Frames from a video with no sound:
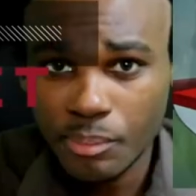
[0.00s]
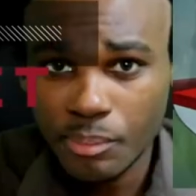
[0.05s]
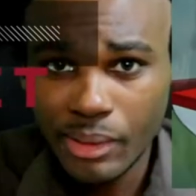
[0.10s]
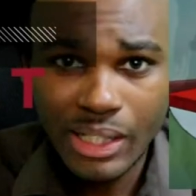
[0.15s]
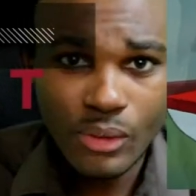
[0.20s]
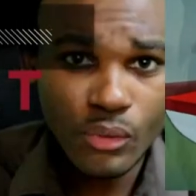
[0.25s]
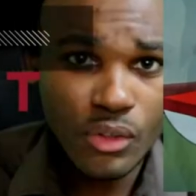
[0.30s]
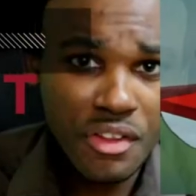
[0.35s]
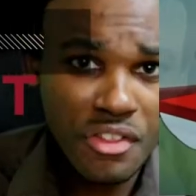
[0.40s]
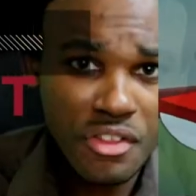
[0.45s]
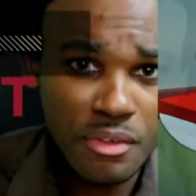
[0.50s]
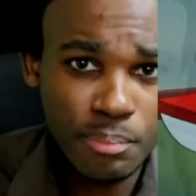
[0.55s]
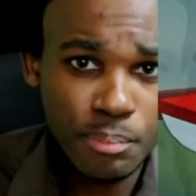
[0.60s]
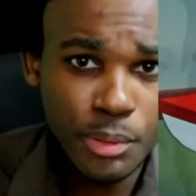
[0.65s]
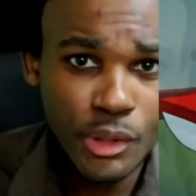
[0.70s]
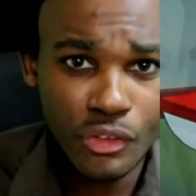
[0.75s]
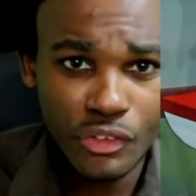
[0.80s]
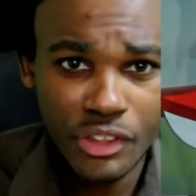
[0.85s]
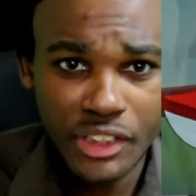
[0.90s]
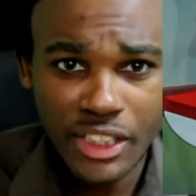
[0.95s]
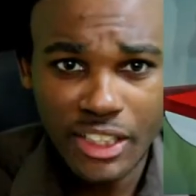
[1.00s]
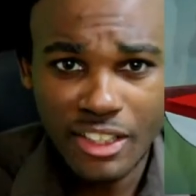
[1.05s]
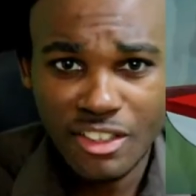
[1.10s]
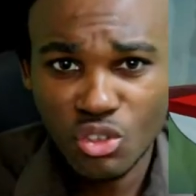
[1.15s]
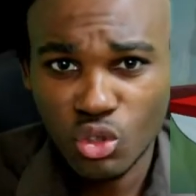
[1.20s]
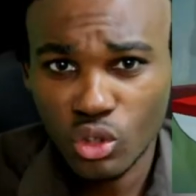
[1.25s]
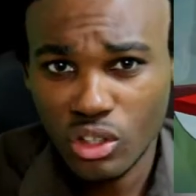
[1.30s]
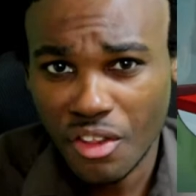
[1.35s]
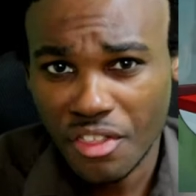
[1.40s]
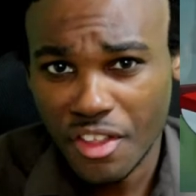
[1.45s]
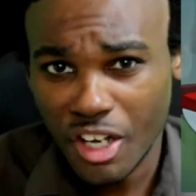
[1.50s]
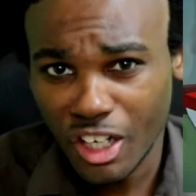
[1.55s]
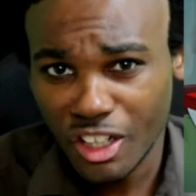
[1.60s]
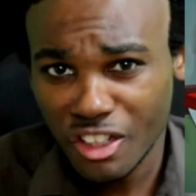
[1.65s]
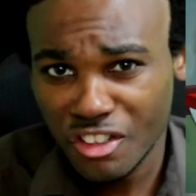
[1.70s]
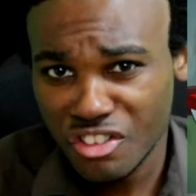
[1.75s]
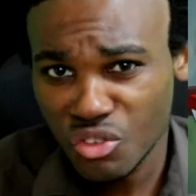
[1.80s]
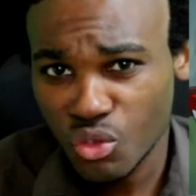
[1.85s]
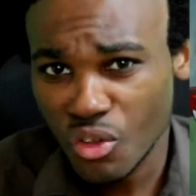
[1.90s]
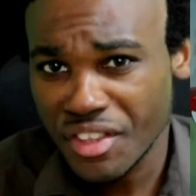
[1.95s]
Back when the Puritans were at
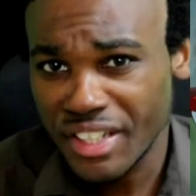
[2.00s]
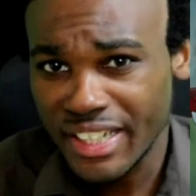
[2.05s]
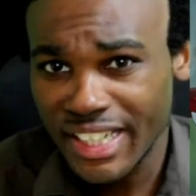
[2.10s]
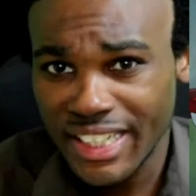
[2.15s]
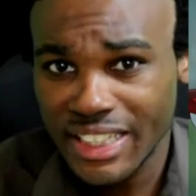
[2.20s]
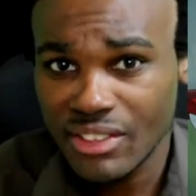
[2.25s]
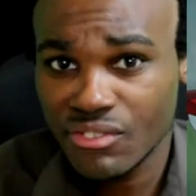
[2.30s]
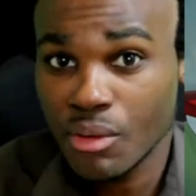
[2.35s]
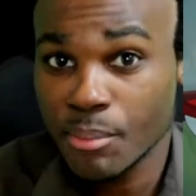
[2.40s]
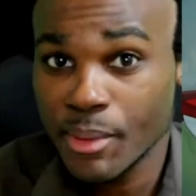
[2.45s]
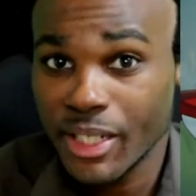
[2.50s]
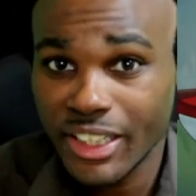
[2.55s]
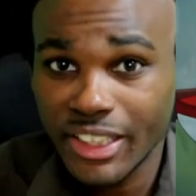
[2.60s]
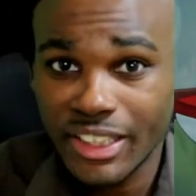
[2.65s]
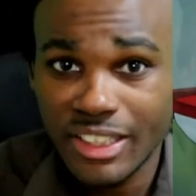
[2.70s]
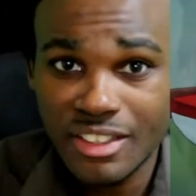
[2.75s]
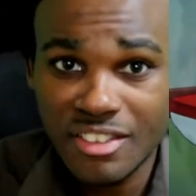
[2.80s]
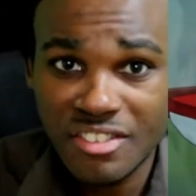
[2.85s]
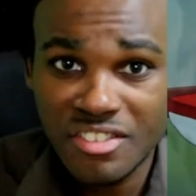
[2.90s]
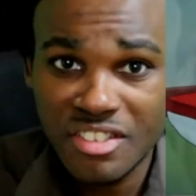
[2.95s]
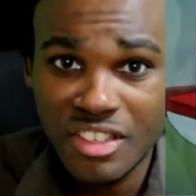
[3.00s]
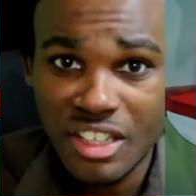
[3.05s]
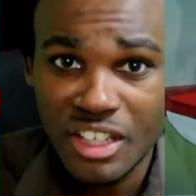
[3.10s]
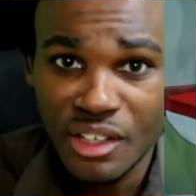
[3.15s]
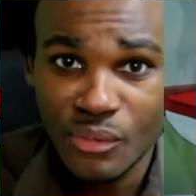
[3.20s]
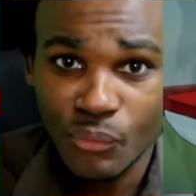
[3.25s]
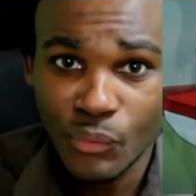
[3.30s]
odds with the Native Americans,